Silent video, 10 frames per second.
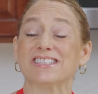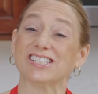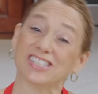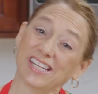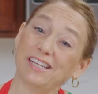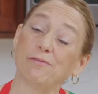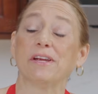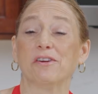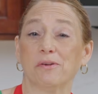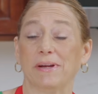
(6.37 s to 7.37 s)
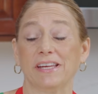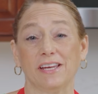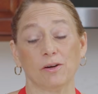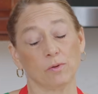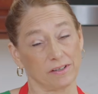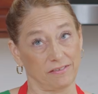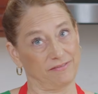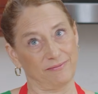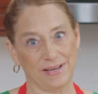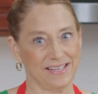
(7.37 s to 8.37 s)
Today we are making one
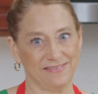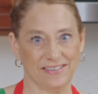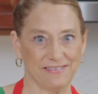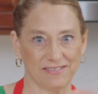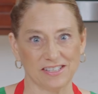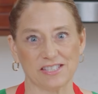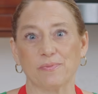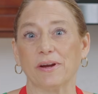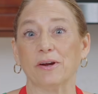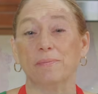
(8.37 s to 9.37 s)
of my favorites. We are